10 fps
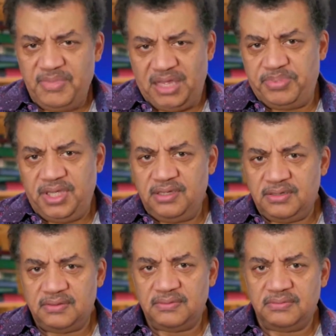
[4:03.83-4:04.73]
Maybe.
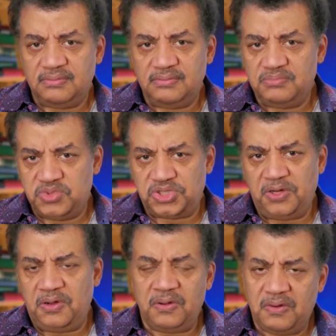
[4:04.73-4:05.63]

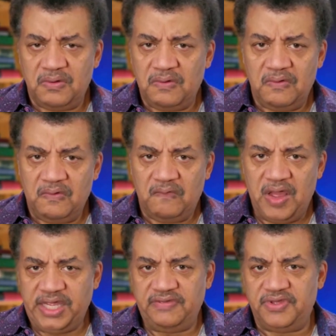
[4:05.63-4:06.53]
Sure.
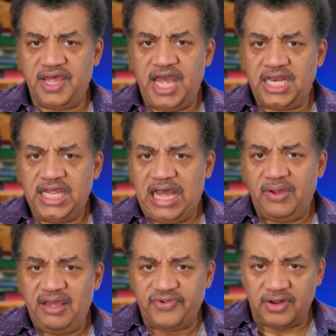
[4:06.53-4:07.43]
I'll give you that.
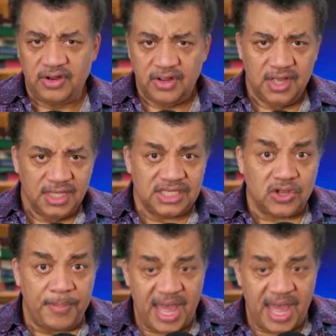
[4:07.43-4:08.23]
However, let's go